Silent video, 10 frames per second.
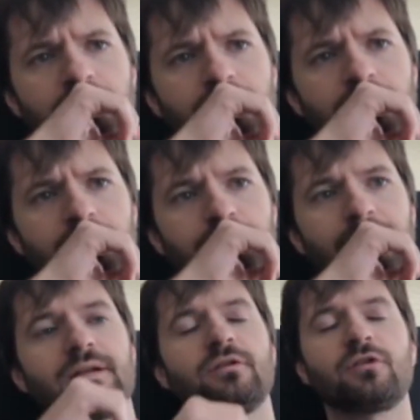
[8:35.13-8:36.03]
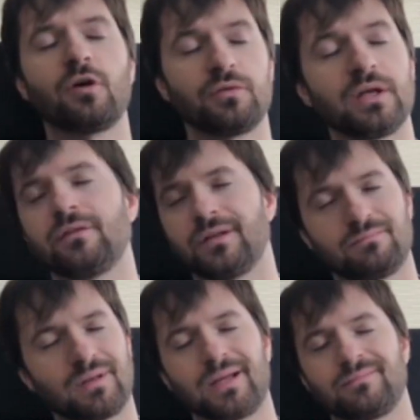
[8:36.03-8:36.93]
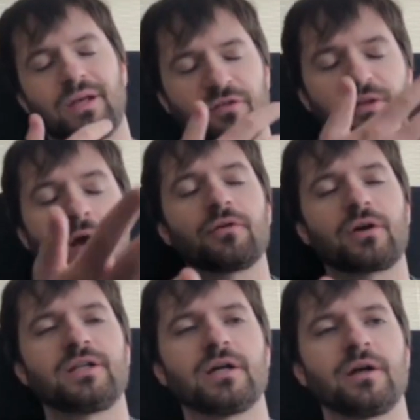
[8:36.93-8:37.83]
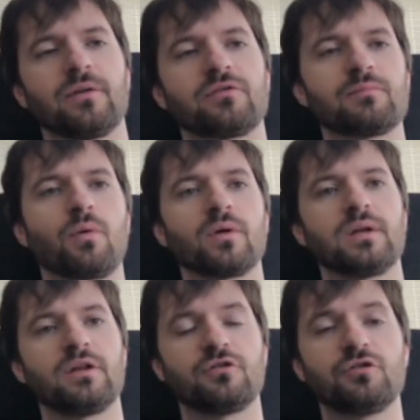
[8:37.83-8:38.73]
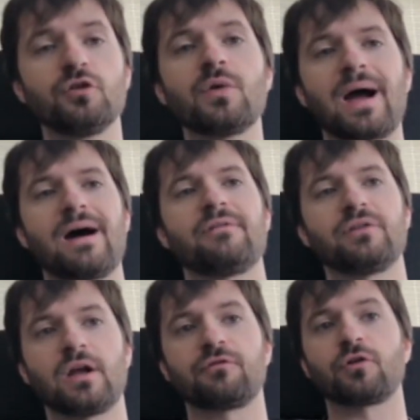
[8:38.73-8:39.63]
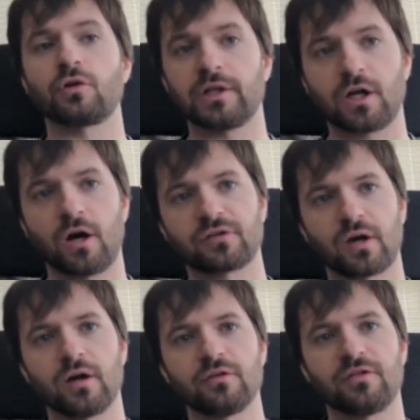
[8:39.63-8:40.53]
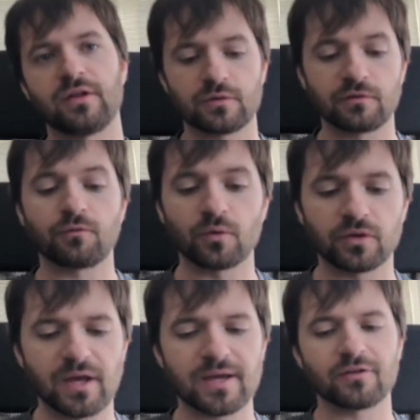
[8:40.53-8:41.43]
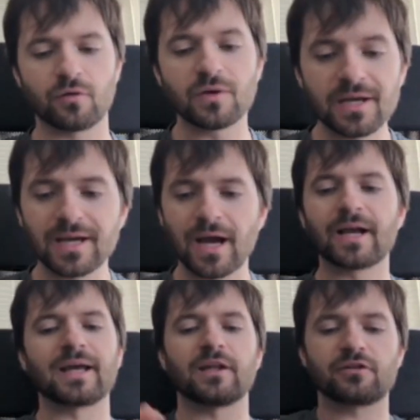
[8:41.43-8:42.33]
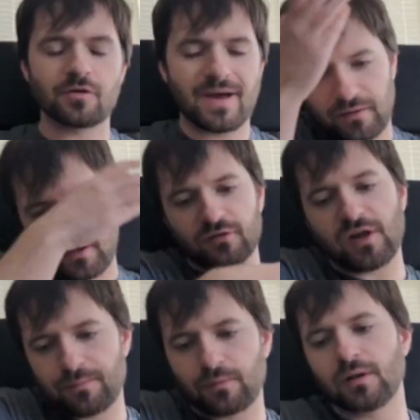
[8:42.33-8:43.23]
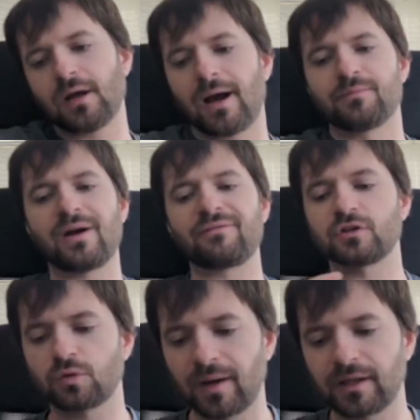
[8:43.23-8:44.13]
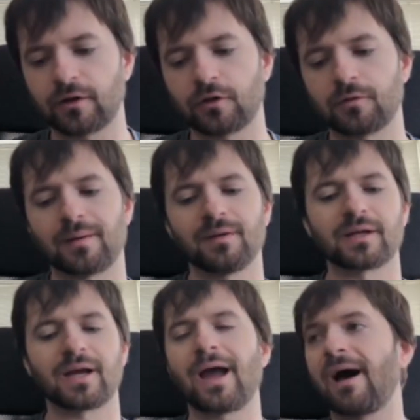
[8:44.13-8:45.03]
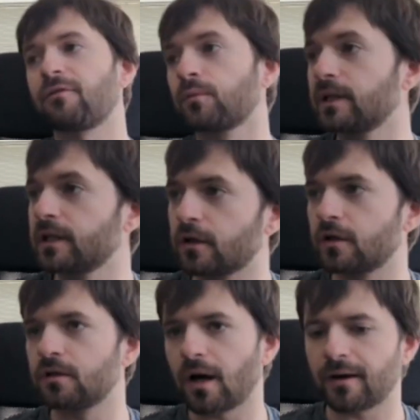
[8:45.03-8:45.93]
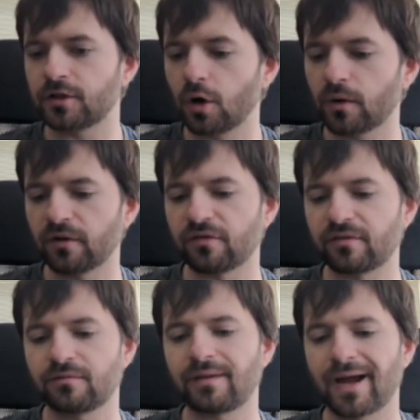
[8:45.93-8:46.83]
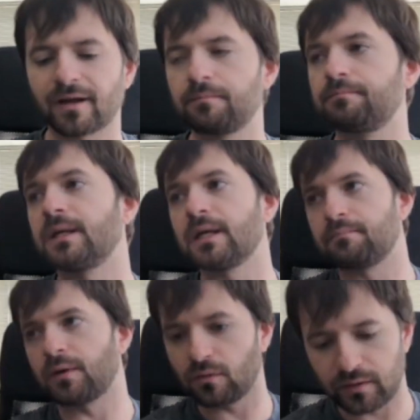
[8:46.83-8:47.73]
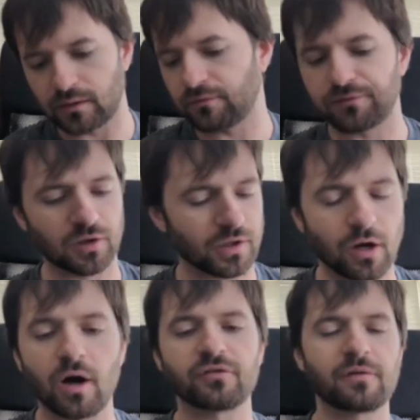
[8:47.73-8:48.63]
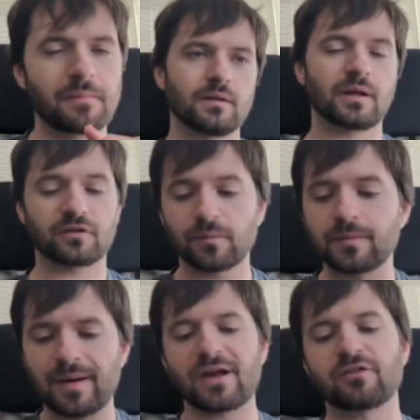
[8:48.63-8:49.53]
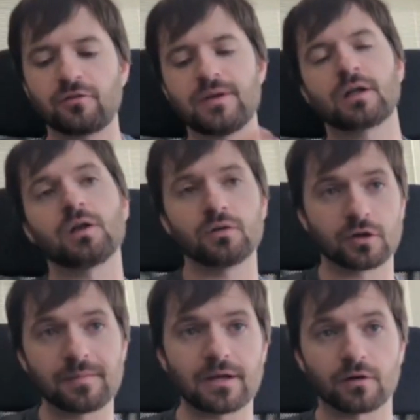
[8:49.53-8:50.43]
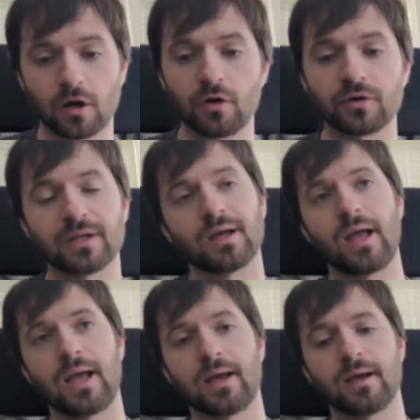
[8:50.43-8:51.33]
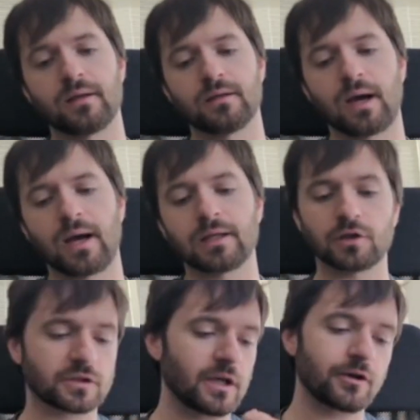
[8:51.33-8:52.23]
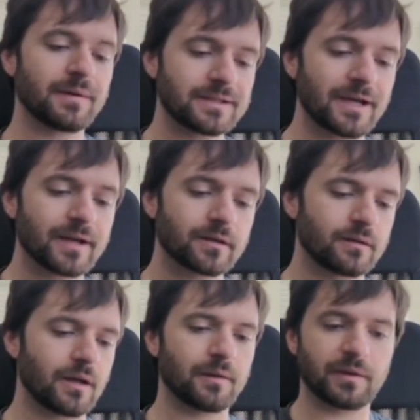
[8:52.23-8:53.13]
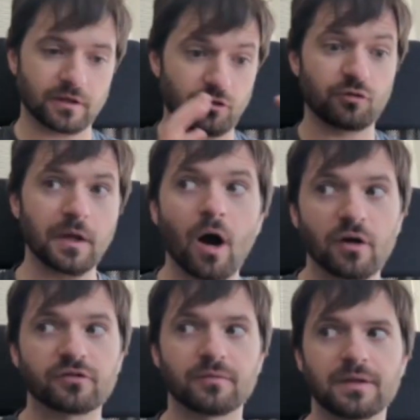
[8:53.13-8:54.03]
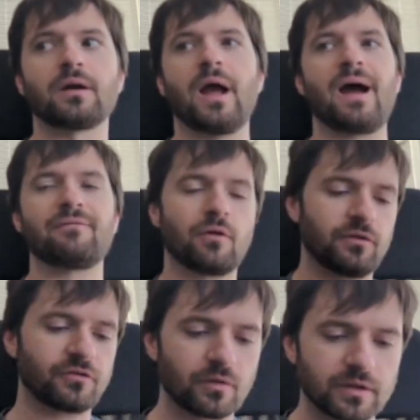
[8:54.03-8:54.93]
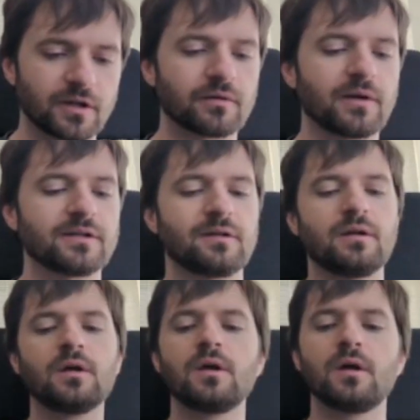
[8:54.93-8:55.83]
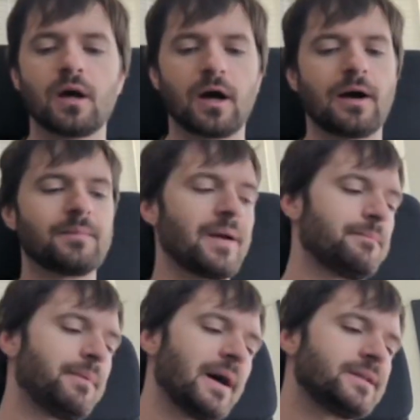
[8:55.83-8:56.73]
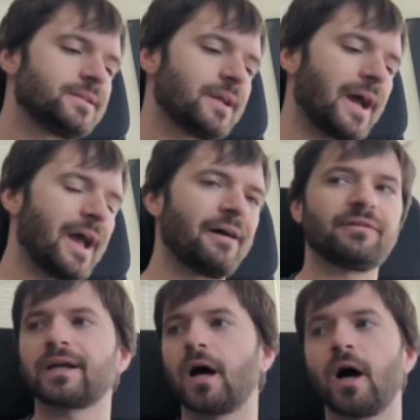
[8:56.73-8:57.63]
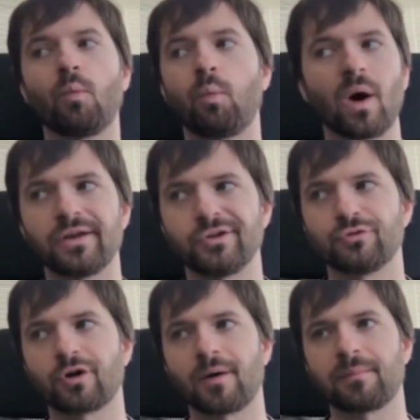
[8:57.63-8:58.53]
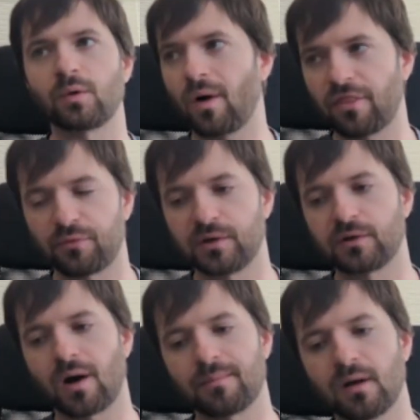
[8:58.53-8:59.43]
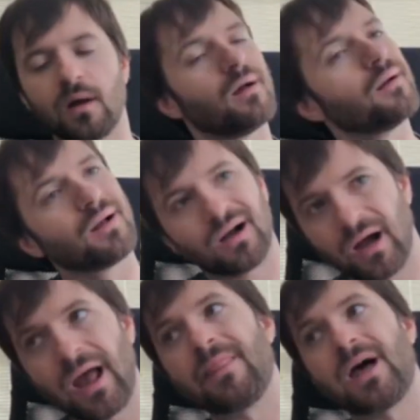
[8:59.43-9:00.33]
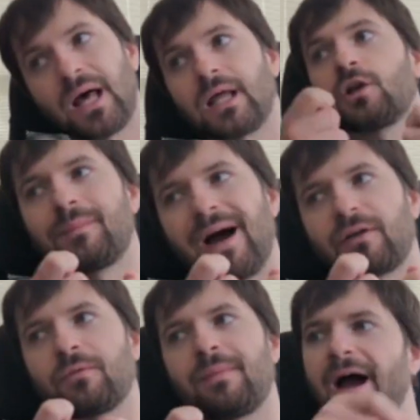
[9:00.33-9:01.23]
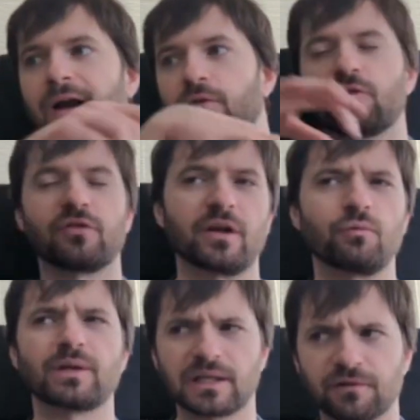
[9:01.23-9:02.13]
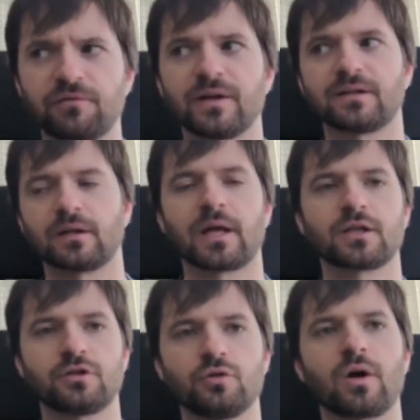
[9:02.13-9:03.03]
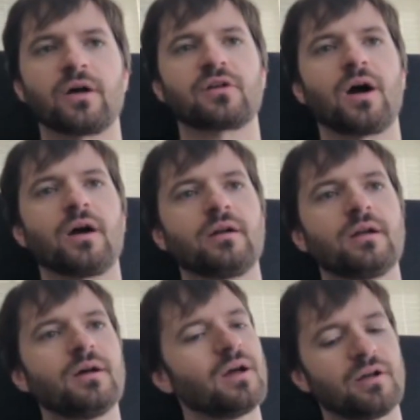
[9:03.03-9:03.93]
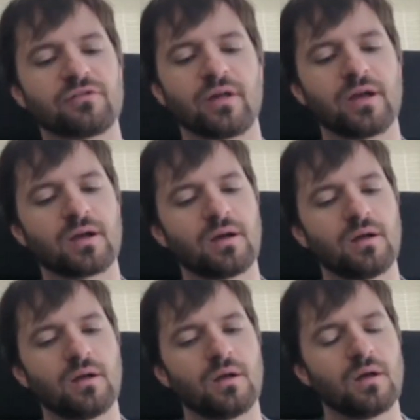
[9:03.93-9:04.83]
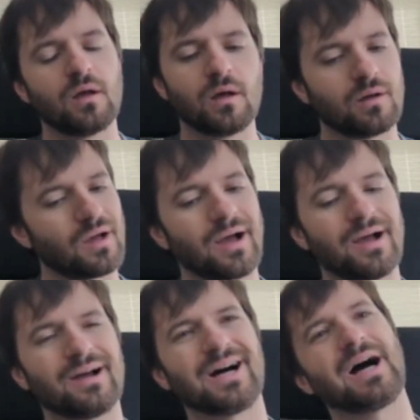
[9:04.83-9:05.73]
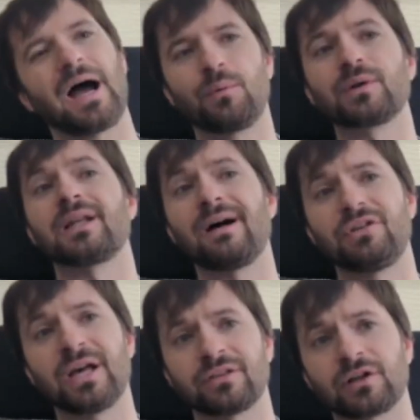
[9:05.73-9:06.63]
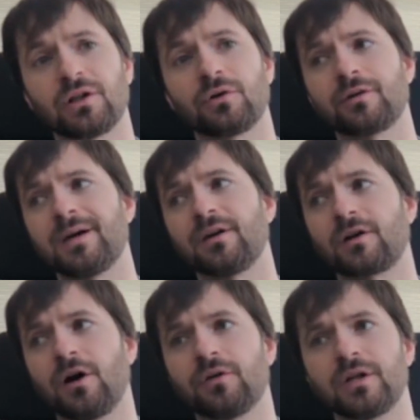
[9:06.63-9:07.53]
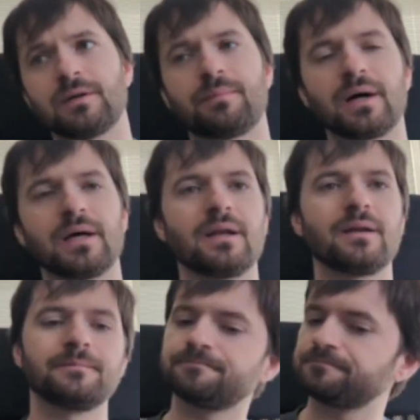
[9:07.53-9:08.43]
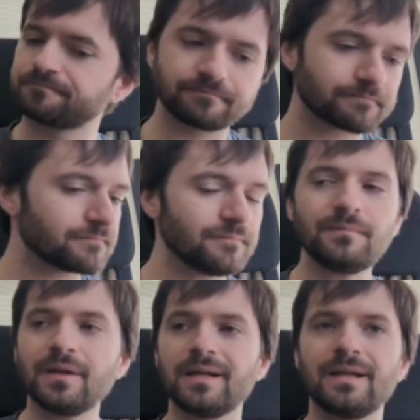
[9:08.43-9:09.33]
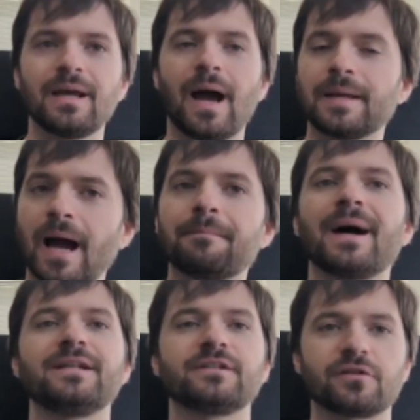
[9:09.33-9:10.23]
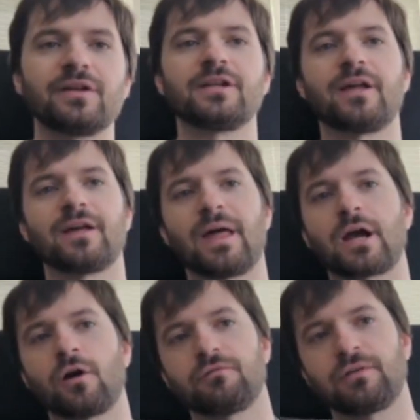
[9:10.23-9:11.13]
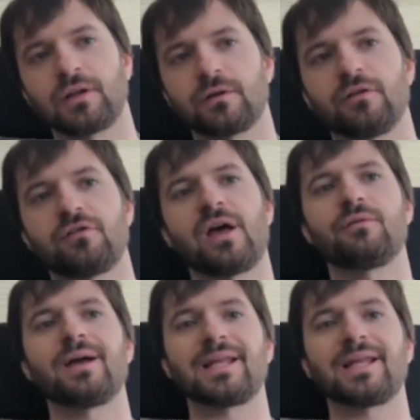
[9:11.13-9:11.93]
But so I guess the other criteria that's important is, do you have enough early cost cards that you can afford to take it? So again, let's go back to that example. I'm drafting Twilight of the Republic. I have a really good tokens deck being built. It's looking awesome. Someone passes me a Clone Commander Cody, and I look down at my deck and I'm like, this would be awesome here. I have all this token generation, but I have like 1 2-drop and 1 3-drop. And then I look at the pack and there's like a really efficient like 2-cost card. It's like, I would love to take the Clone Commander Cody, but I might just need to take that curve filler instead, right?